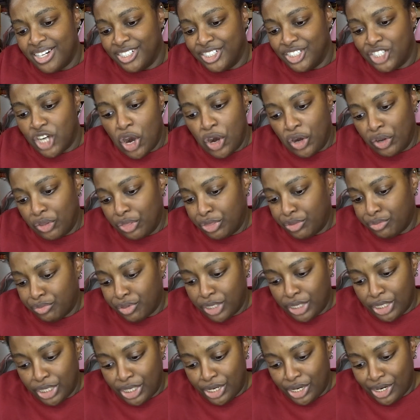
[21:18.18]
dark
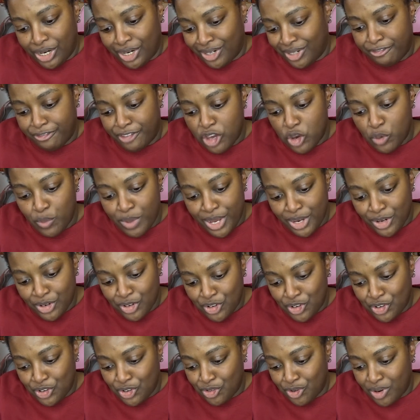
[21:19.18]
thriller, film
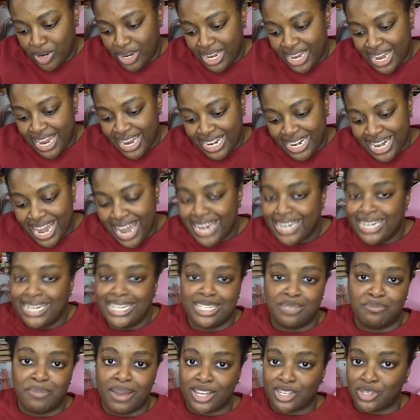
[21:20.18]
industry, and
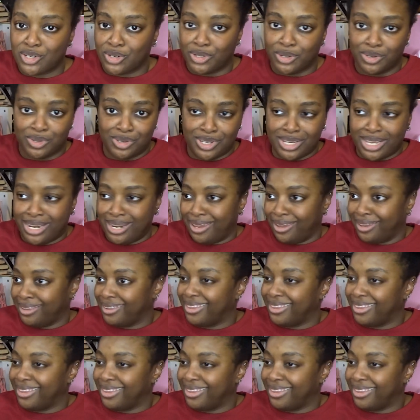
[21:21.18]
90s Mexico City.